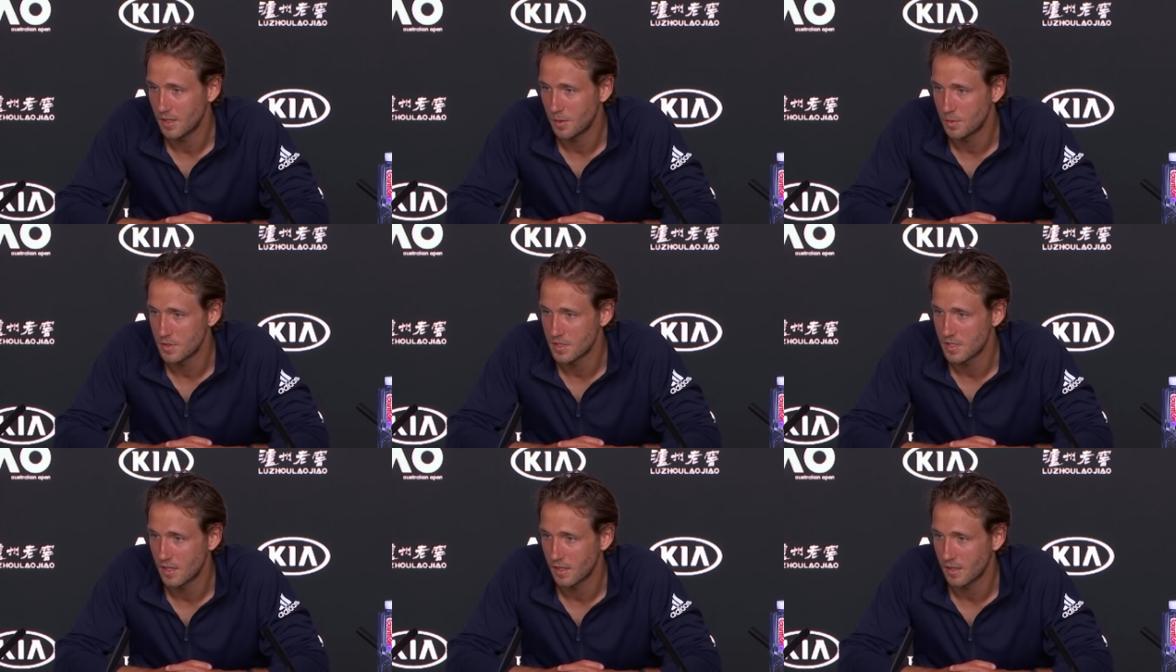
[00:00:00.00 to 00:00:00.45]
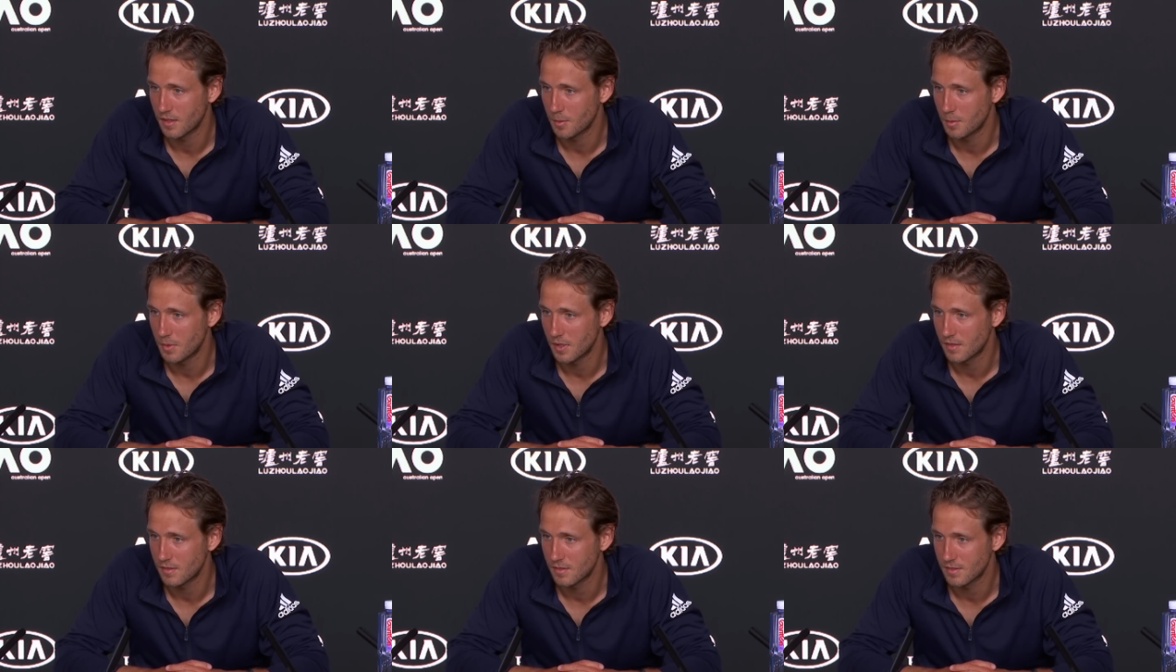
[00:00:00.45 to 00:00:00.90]
I, was like a
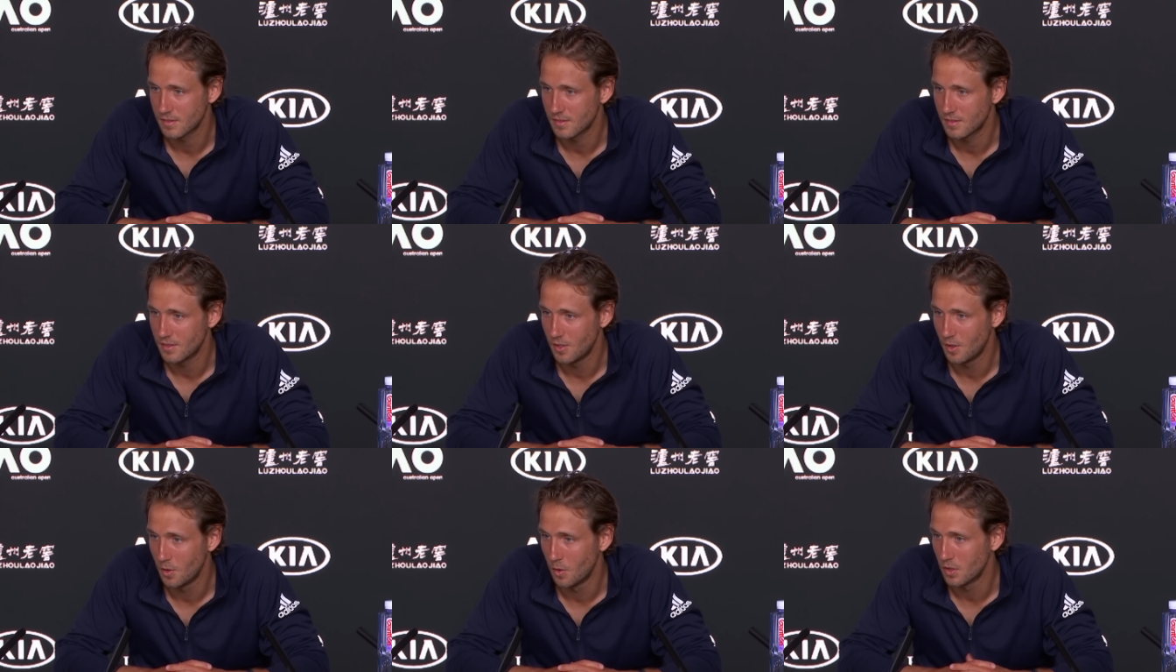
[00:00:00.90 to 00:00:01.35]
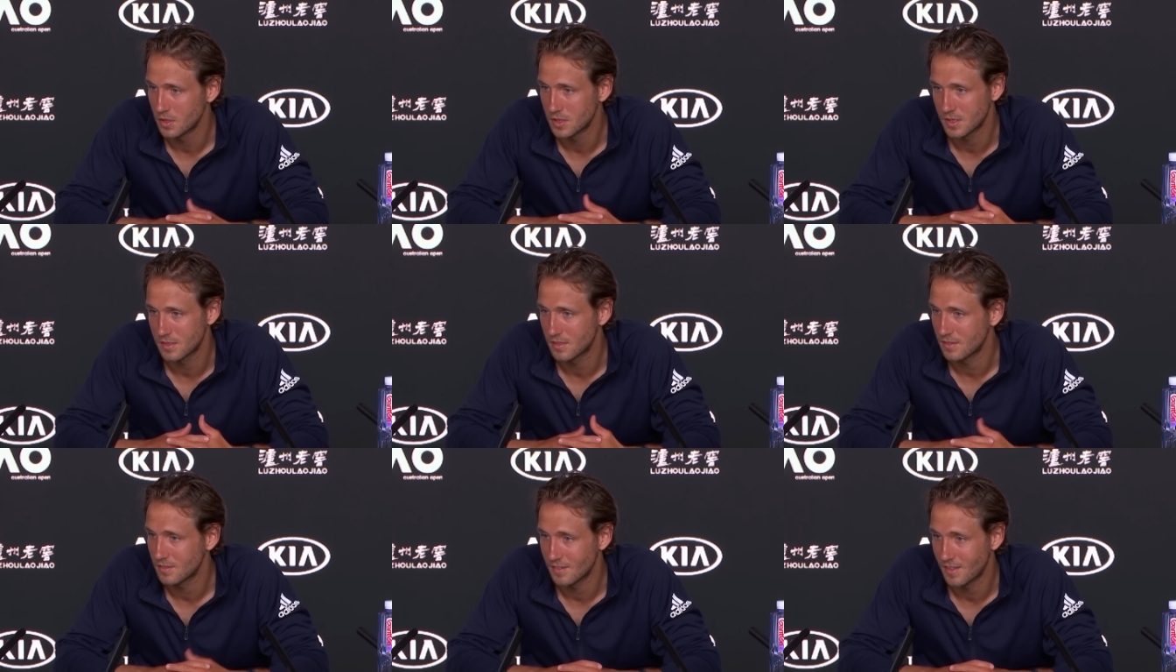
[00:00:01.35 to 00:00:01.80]
bit
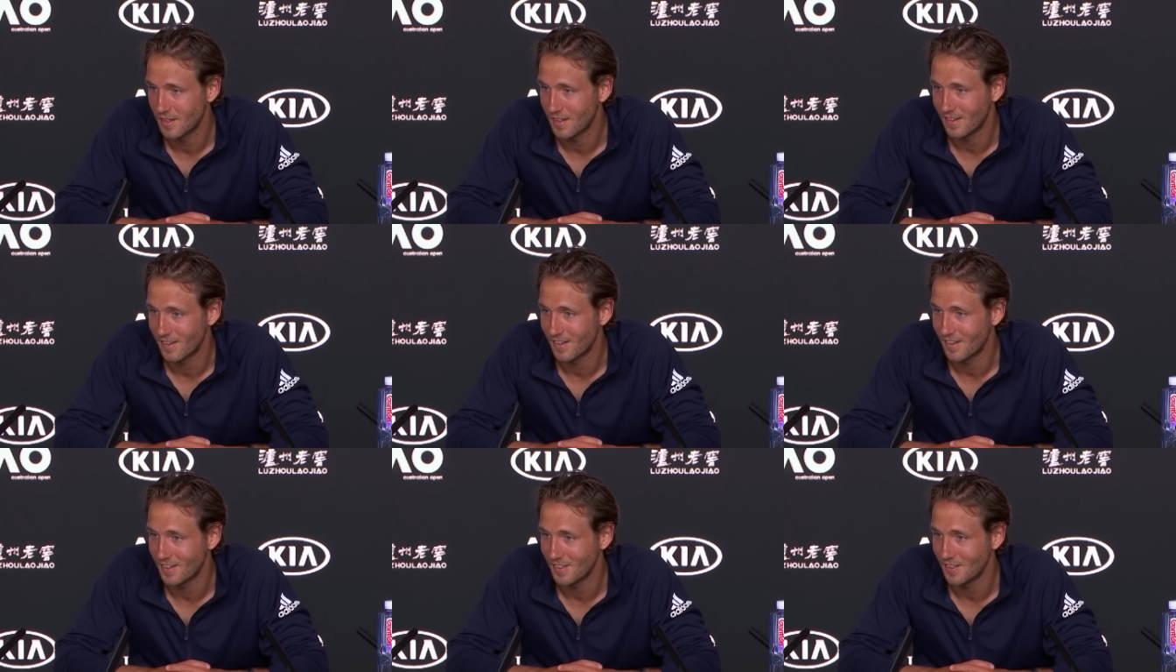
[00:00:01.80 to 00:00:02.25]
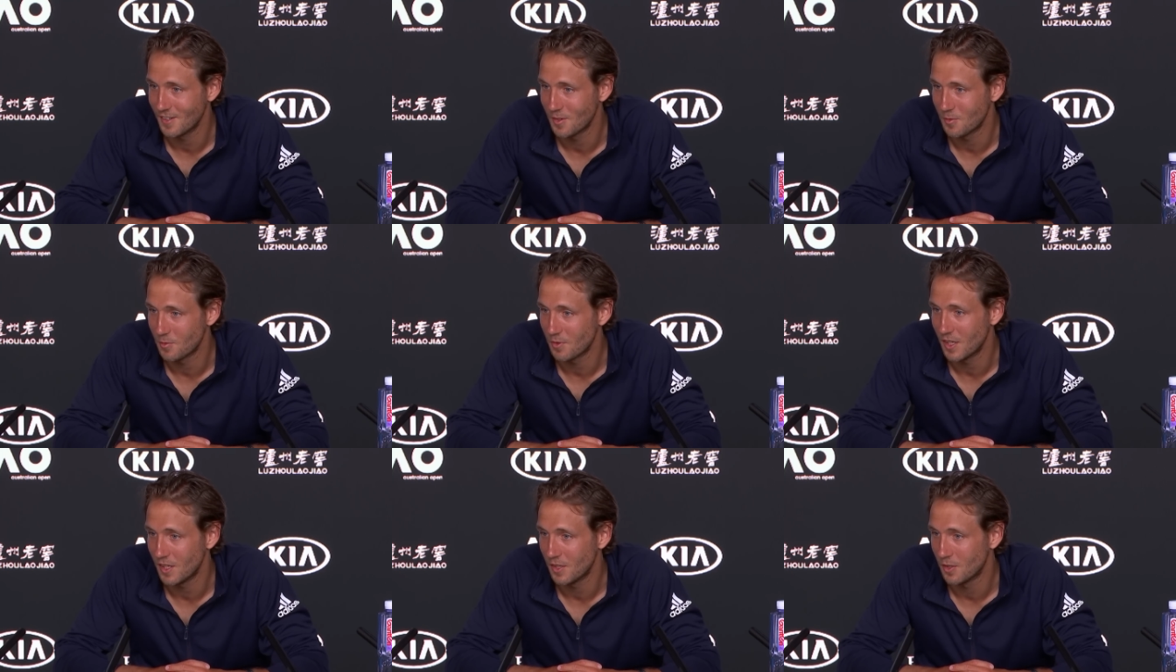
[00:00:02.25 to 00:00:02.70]
lost uh, i
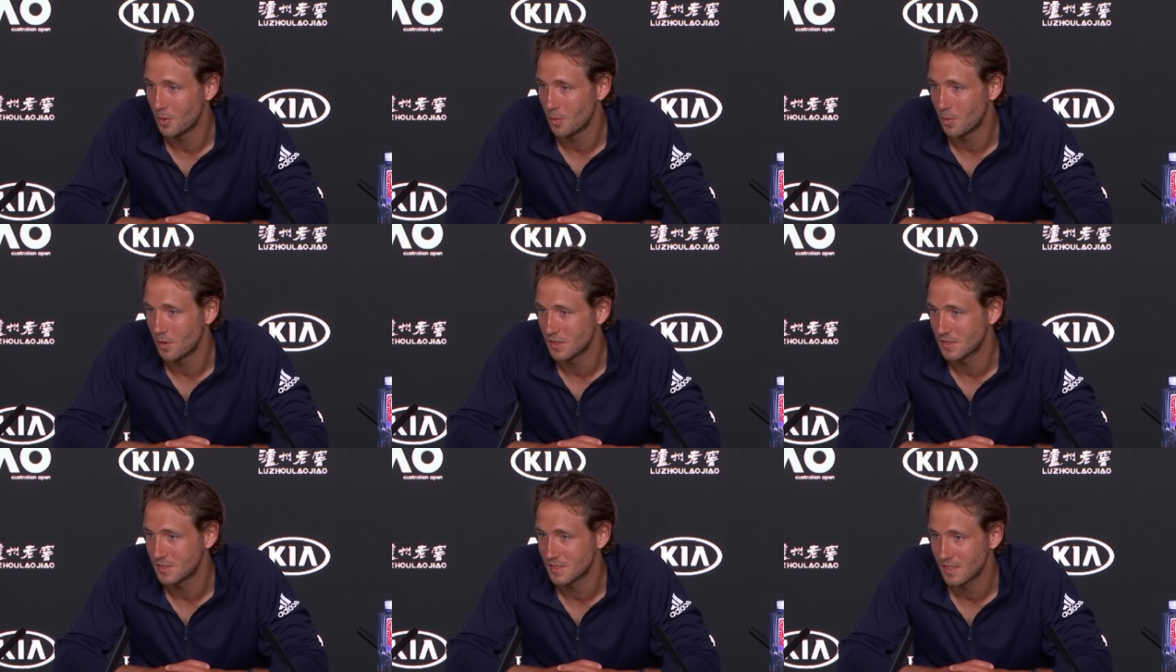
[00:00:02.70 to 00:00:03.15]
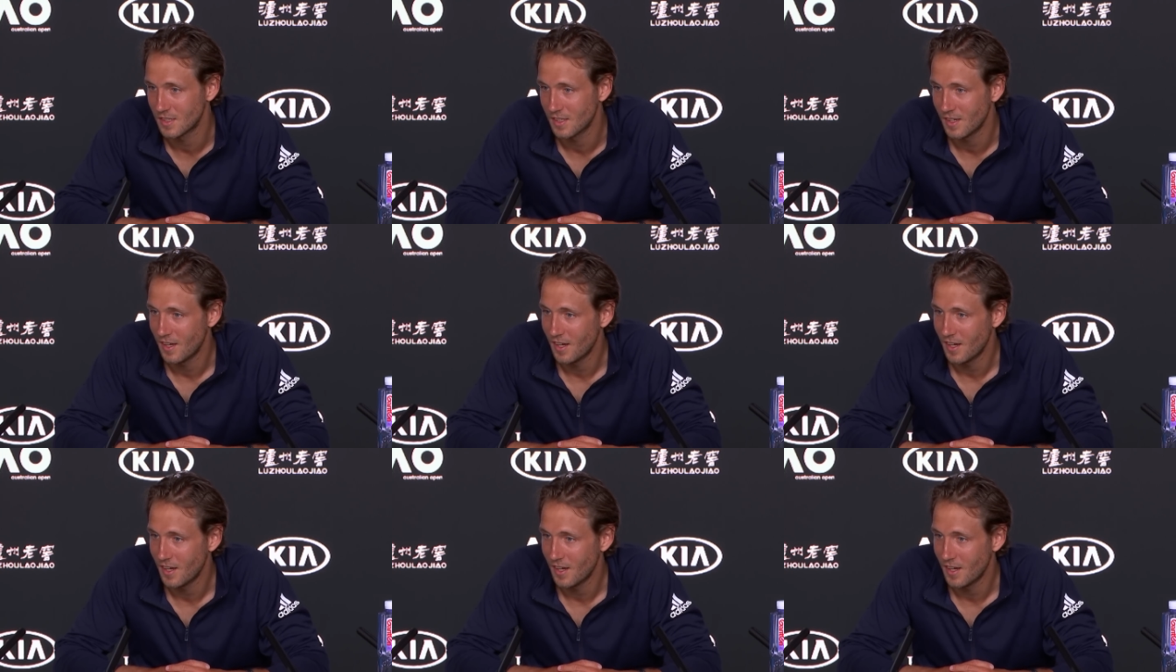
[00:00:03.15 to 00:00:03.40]
didn't really know what